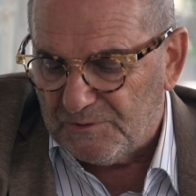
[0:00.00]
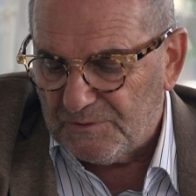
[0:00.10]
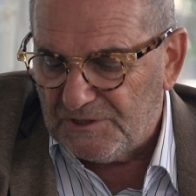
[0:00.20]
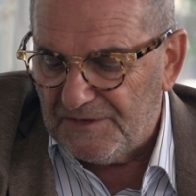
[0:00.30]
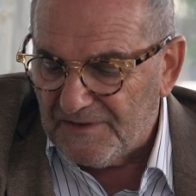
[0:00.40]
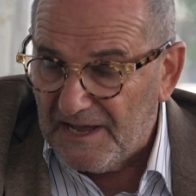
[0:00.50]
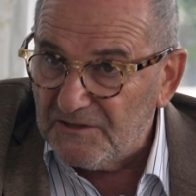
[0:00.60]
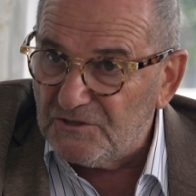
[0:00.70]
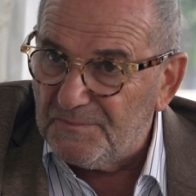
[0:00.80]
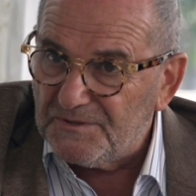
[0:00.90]
to achieve
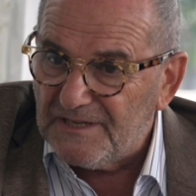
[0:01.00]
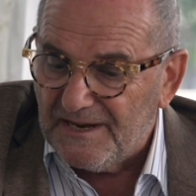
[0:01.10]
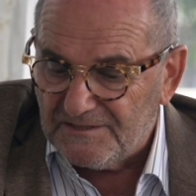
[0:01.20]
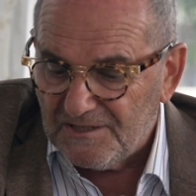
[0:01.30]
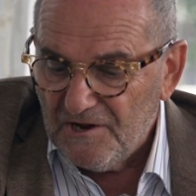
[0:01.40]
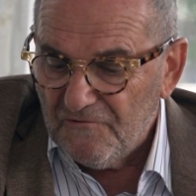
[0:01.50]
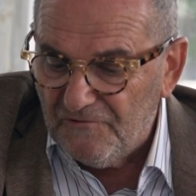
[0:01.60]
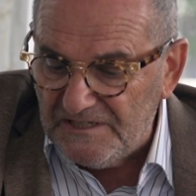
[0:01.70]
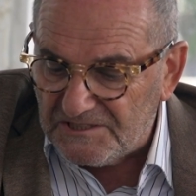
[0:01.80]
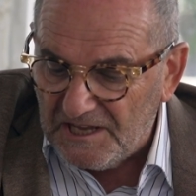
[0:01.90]
100%
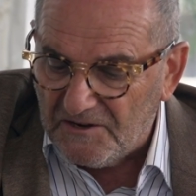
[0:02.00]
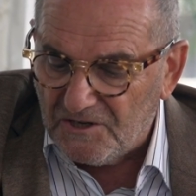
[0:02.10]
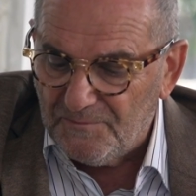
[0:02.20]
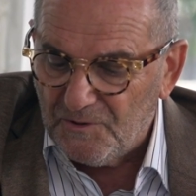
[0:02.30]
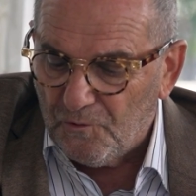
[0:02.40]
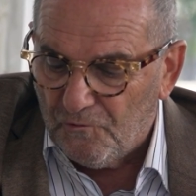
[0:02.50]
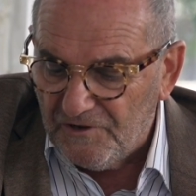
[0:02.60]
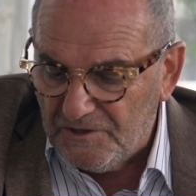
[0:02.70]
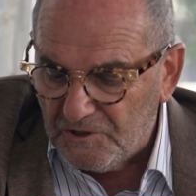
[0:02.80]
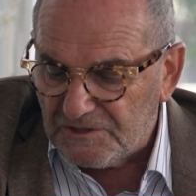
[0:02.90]
recyclable or
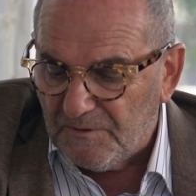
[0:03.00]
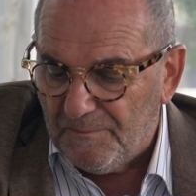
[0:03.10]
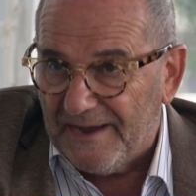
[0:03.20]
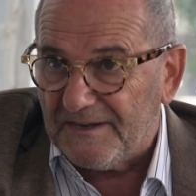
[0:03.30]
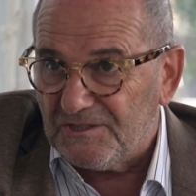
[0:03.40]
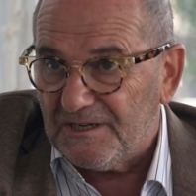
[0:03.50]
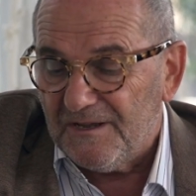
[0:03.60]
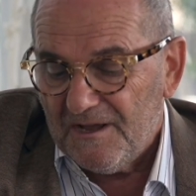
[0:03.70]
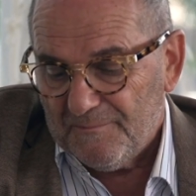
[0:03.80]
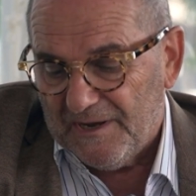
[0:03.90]
reusable packaging
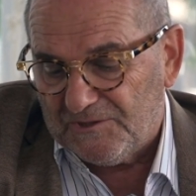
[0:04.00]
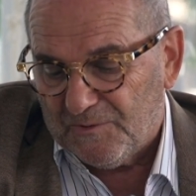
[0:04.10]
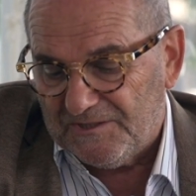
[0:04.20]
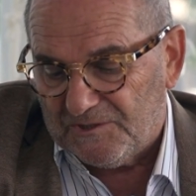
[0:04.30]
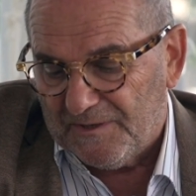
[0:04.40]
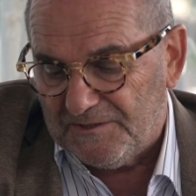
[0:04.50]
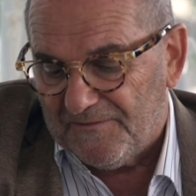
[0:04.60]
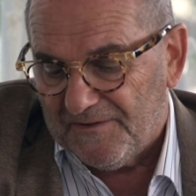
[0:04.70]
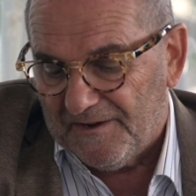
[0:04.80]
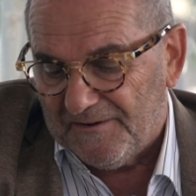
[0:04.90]
by
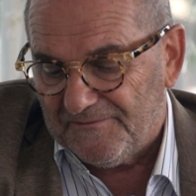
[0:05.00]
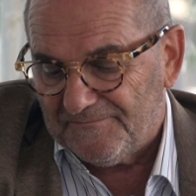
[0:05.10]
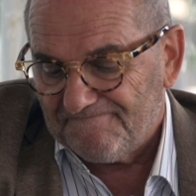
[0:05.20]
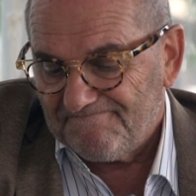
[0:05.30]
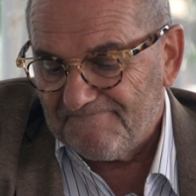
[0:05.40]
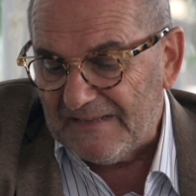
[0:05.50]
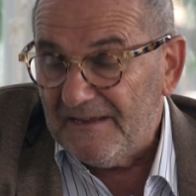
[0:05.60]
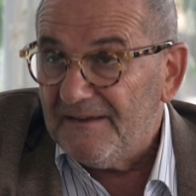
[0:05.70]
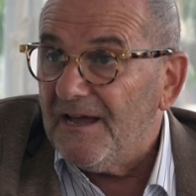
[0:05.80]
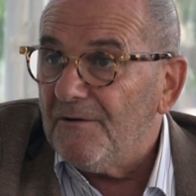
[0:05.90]
2025.
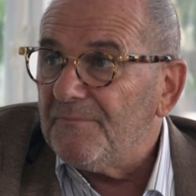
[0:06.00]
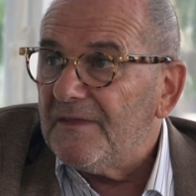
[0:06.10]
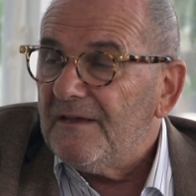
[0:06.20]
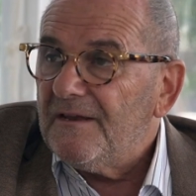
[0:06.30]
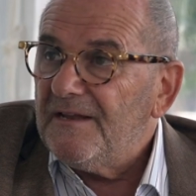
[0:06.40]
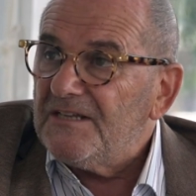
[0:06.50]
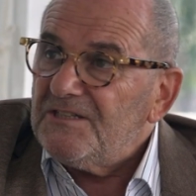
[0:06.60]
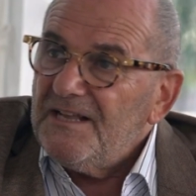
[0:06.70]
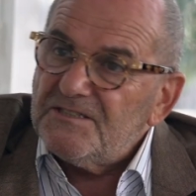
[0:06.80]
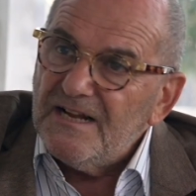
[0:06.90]
Now,
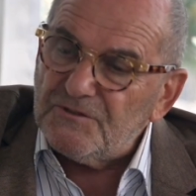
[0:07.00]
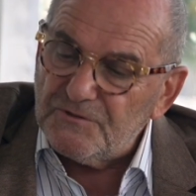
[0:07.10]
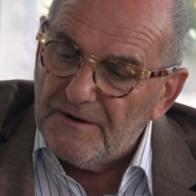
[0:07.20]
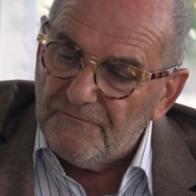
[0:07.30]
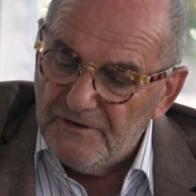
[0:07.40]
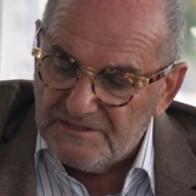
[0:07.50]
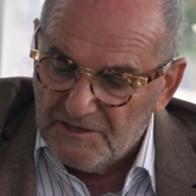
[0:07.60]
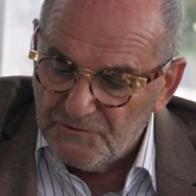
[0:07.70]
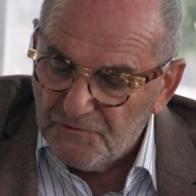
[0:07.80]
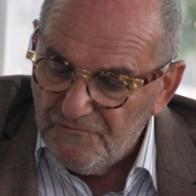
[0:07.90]
Nestle International Travel Retail
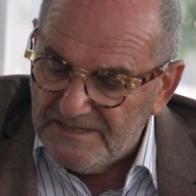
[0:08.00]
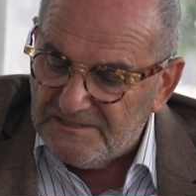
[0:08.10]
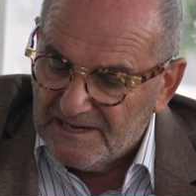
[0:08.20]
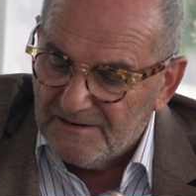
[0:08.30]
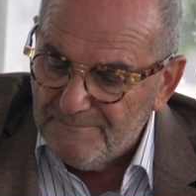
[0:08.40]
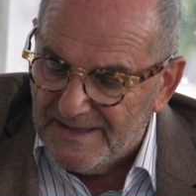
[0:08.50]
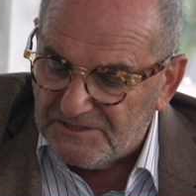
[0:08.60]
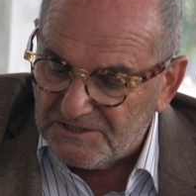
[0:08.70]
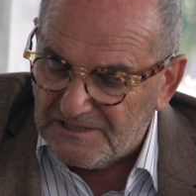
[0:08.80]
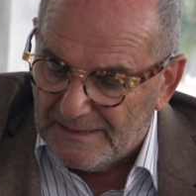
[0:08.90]
has already taken
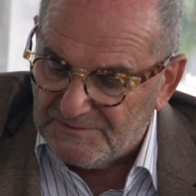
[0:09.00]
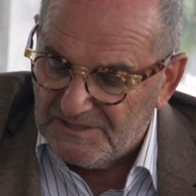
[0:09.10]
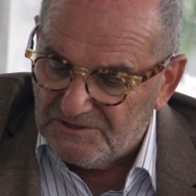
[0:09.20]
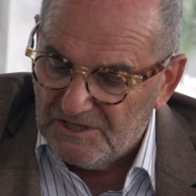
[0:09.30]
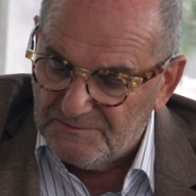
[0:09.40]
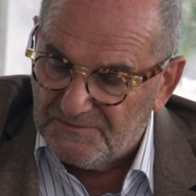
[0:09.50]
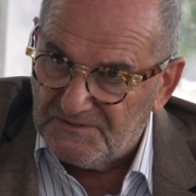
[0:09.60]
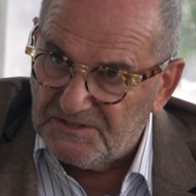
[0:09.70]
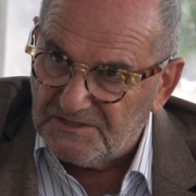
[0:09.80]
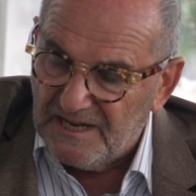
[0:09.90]
major steps in terms of
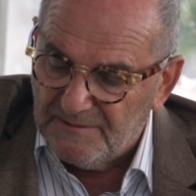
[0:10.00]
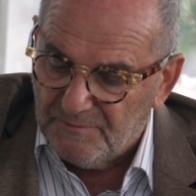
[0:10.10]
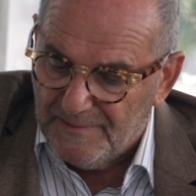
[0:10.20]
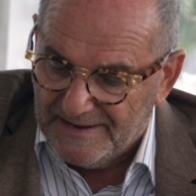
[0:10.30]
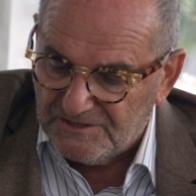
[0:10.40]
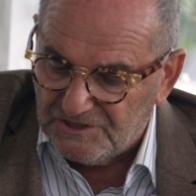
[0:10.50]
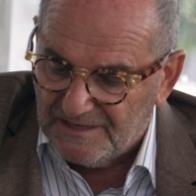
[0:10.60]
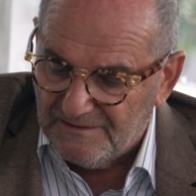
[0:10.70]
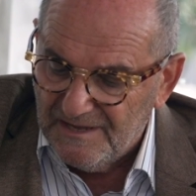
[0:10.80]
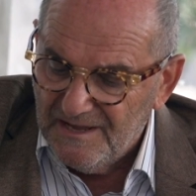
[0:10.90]
sustainable
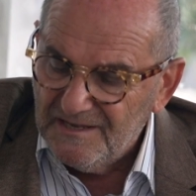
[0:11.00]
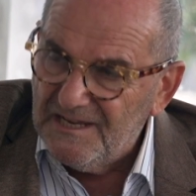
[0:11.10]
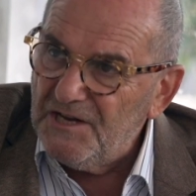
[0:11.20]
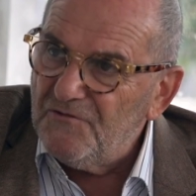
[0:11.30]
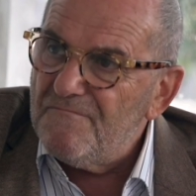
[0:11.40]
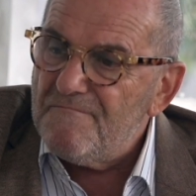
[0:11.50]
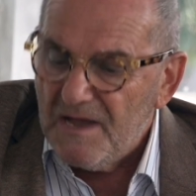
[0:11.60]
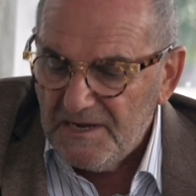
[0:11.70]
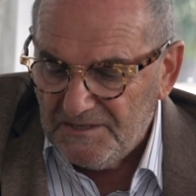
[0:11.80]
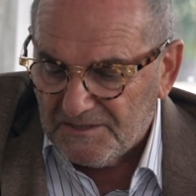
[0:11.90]
packaging. Can you remind